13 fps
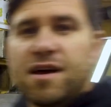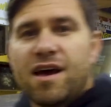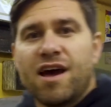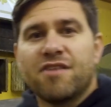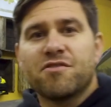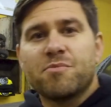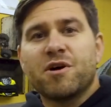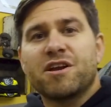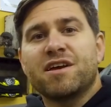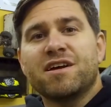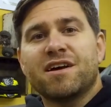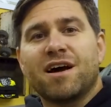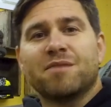
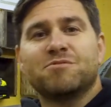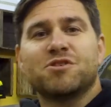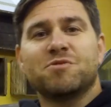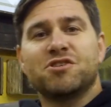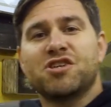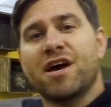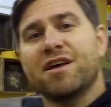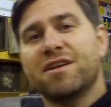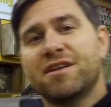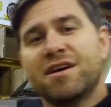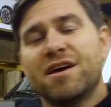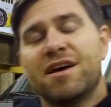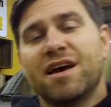everybody, I'm Jimmy Jett,
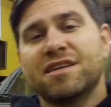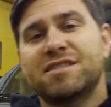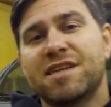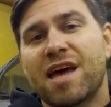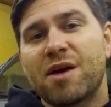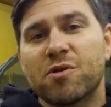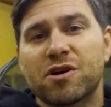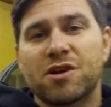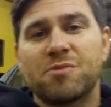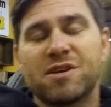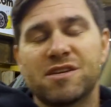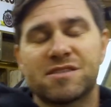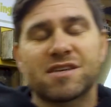and today we're going to
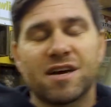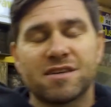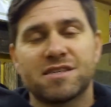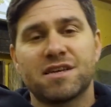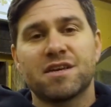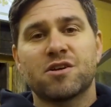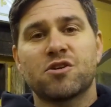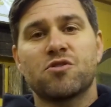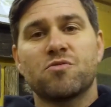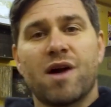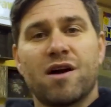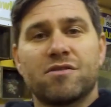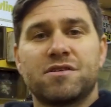be discussing
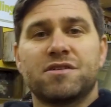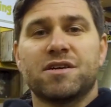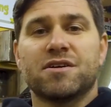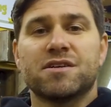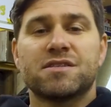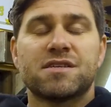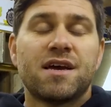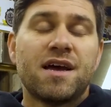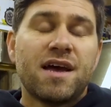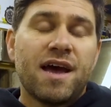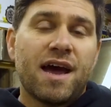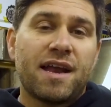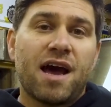ground clearance
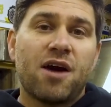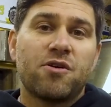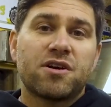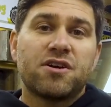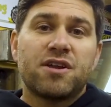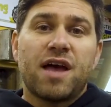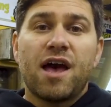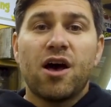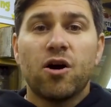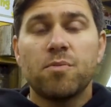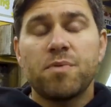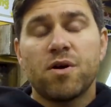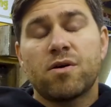and how it could
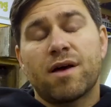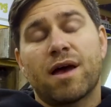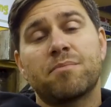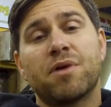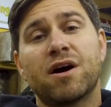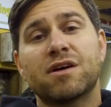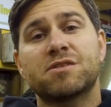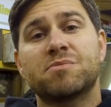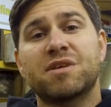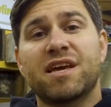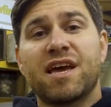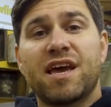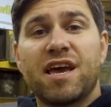help and
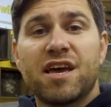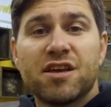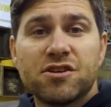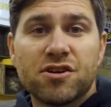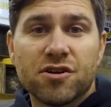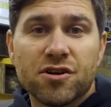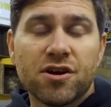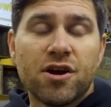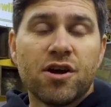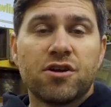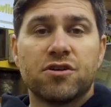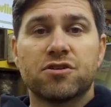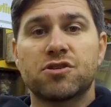possibly hinder
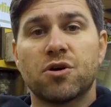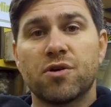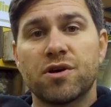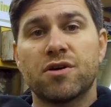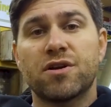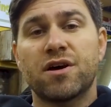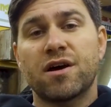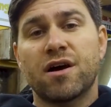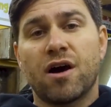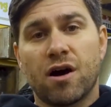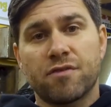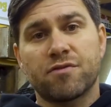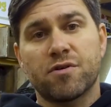your Toyota
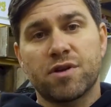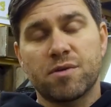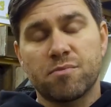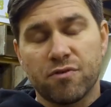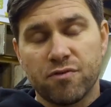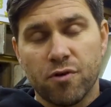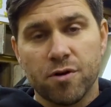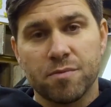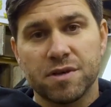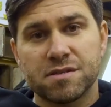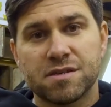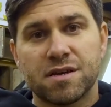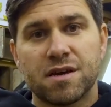off-roading
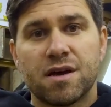performance.